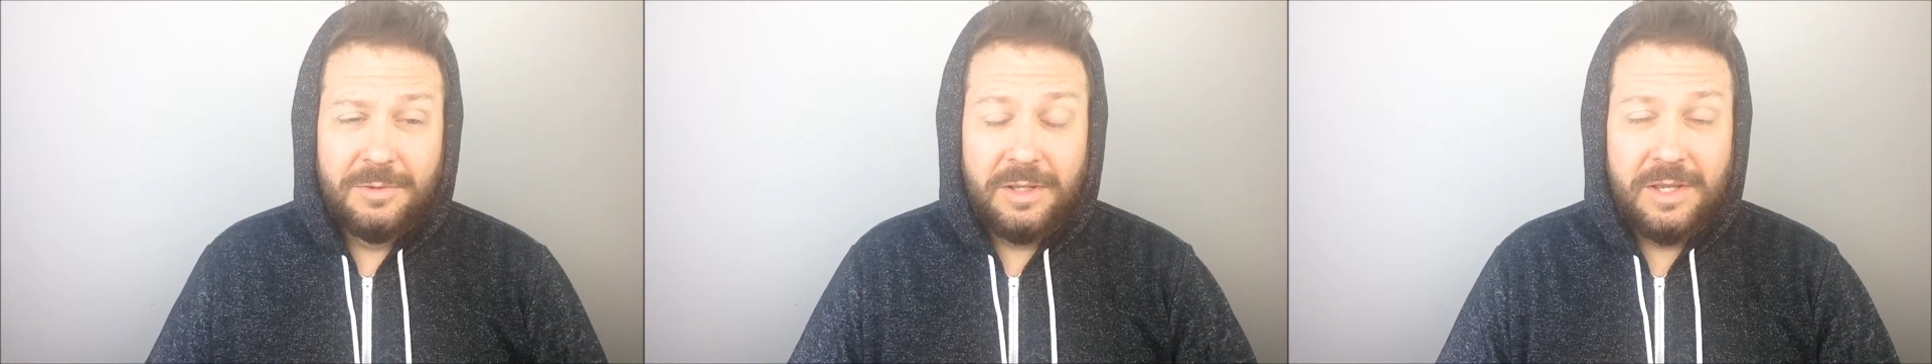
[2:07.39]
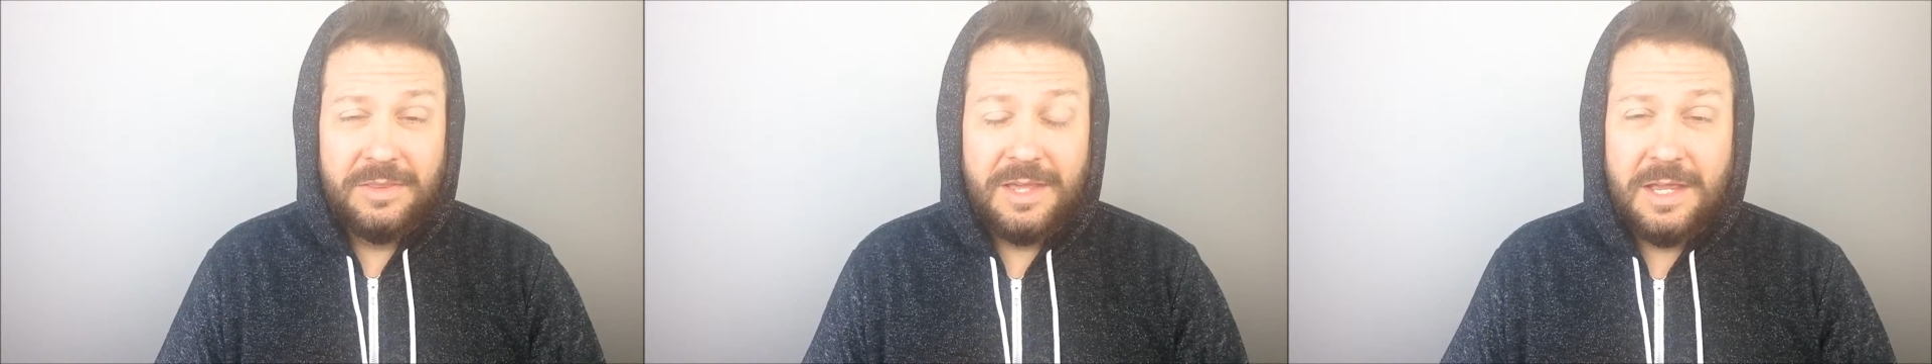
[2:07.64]
But
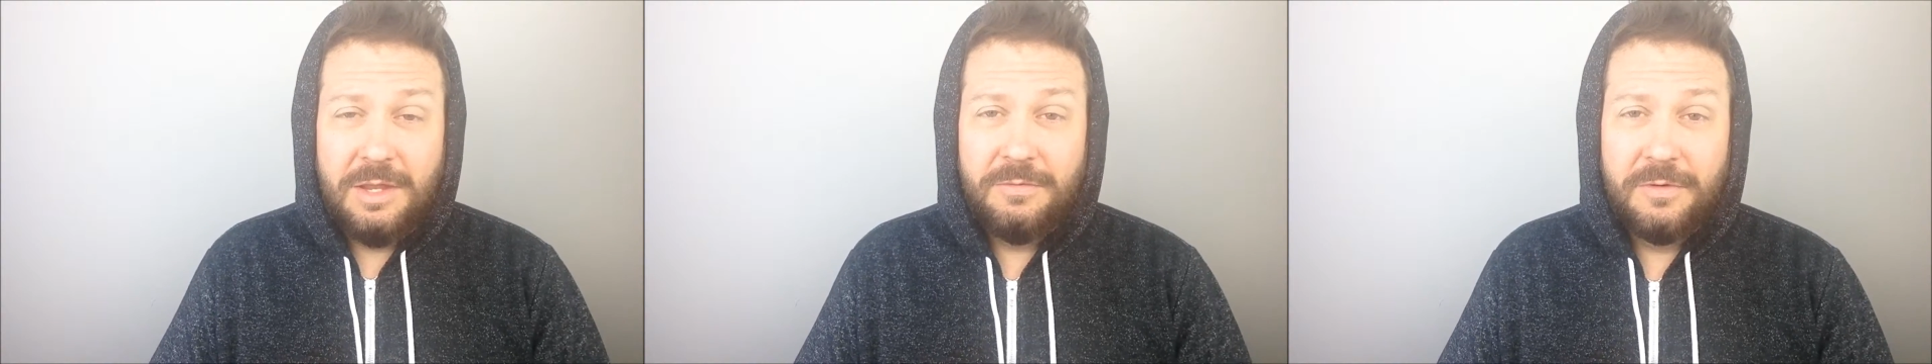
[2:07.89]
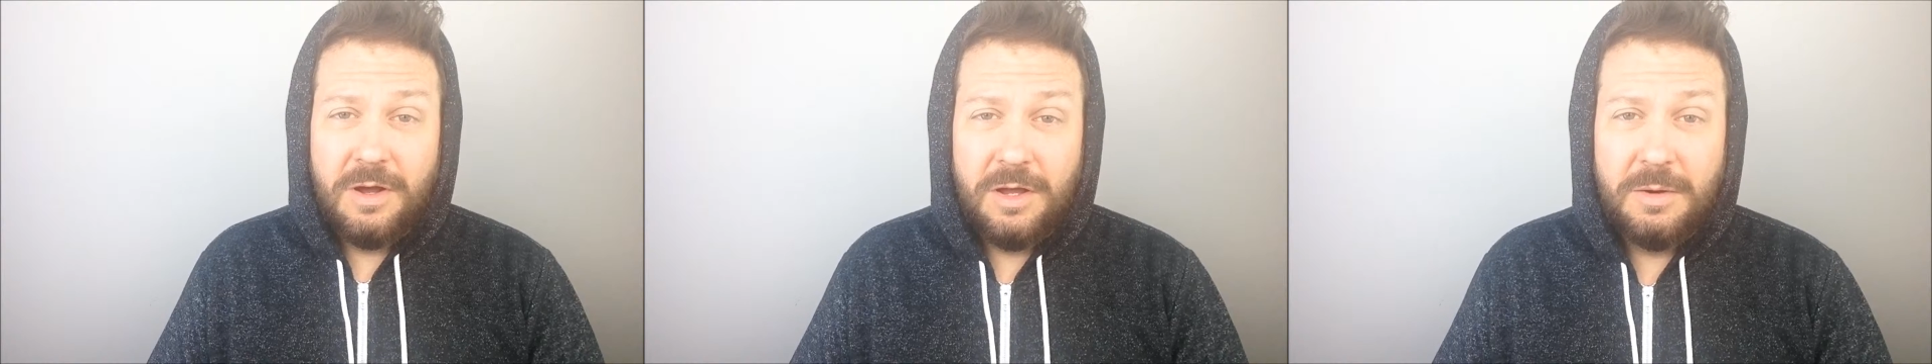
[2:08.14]
really, thank you
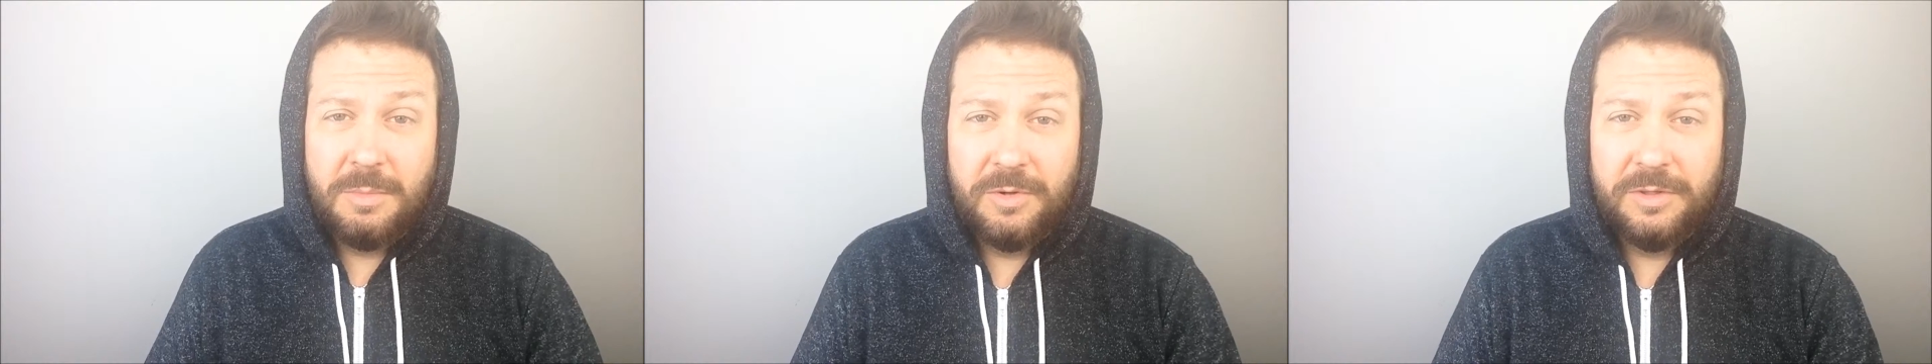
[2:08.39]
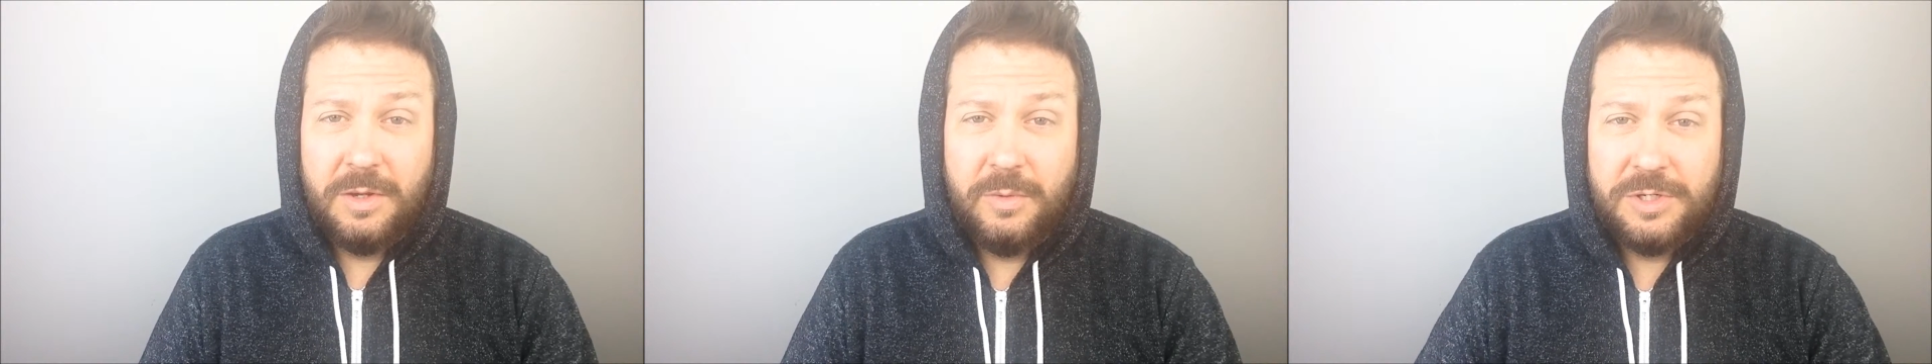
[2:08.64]
for all your
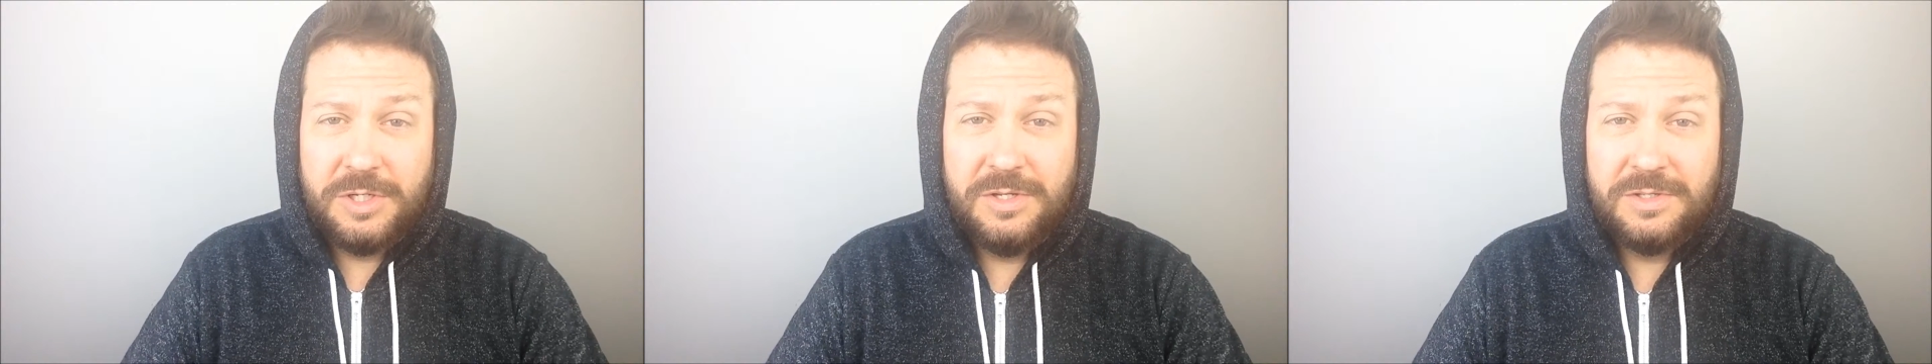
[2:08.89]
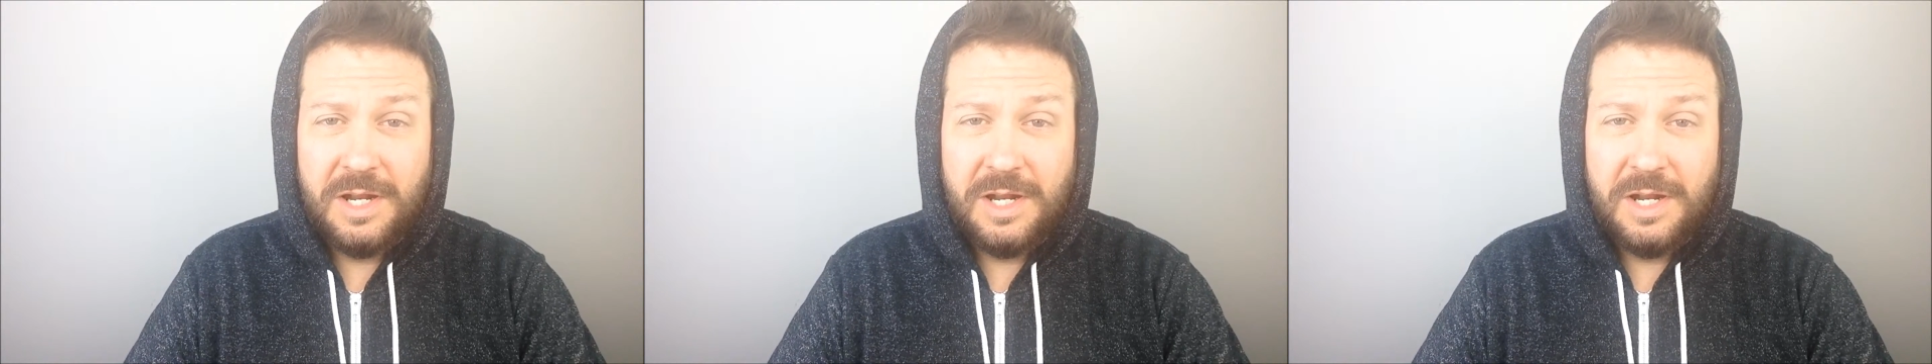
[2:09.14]
birthday wishes,